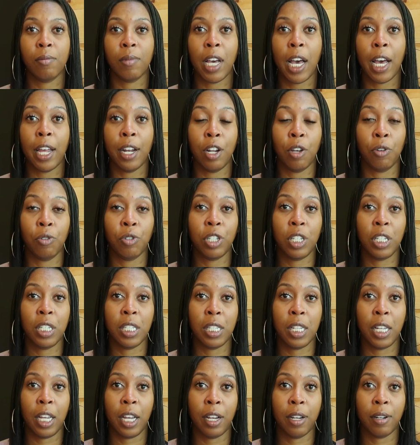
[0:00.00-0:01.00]
I know
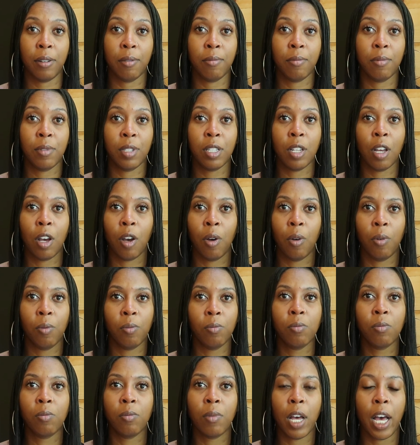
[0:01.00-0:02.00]
she's there.
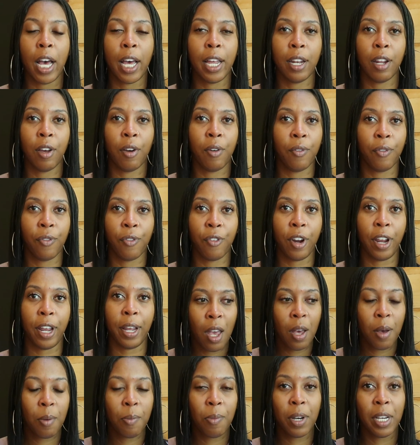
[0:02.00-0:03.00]
So I don't fret.
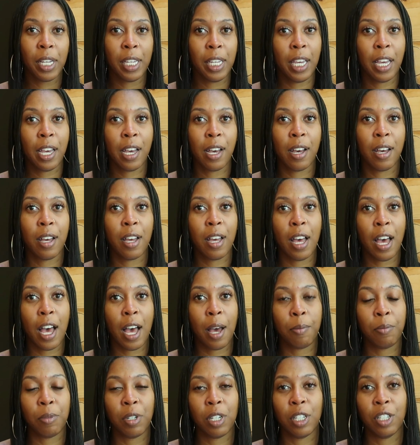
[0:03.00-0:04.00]
But yeah,
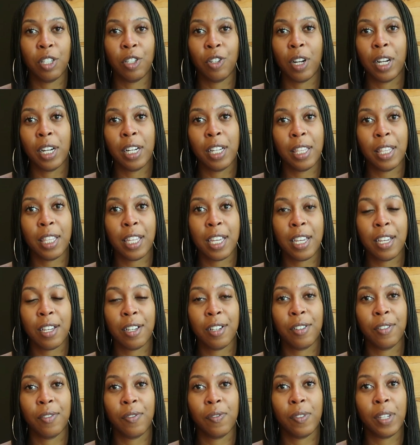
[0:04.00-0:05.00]
I'm just trying to think
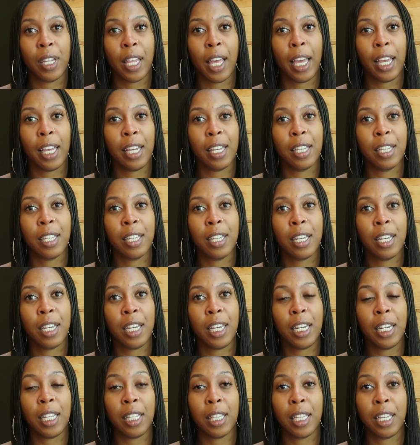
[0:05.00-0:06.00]
of like
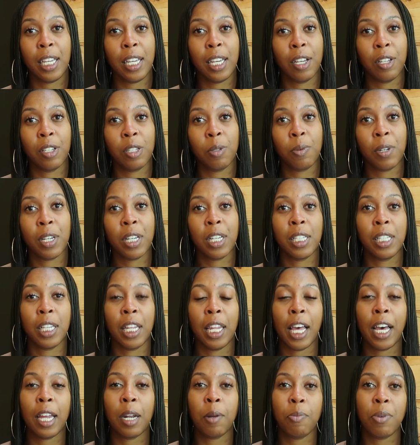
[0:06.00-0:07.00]
anything else, because a
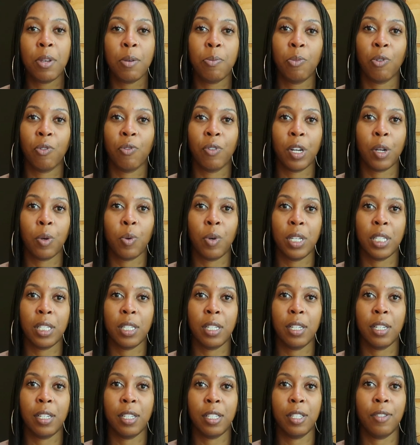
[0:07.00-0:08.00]
lot of people
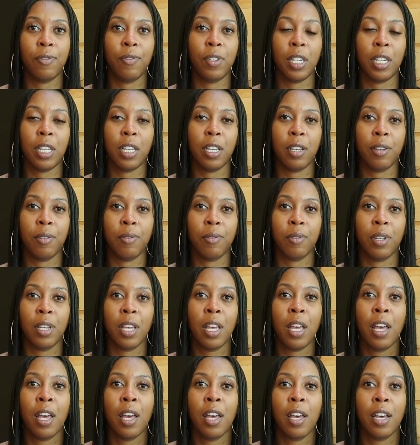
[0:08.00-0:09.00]
requested this video.
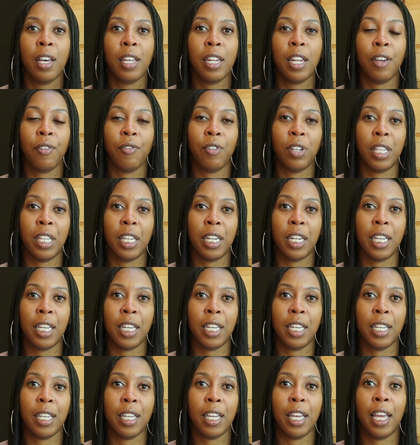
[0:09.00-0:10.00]
They really
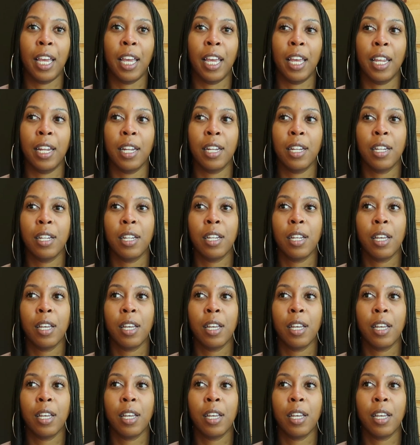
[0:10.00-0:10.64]
did. And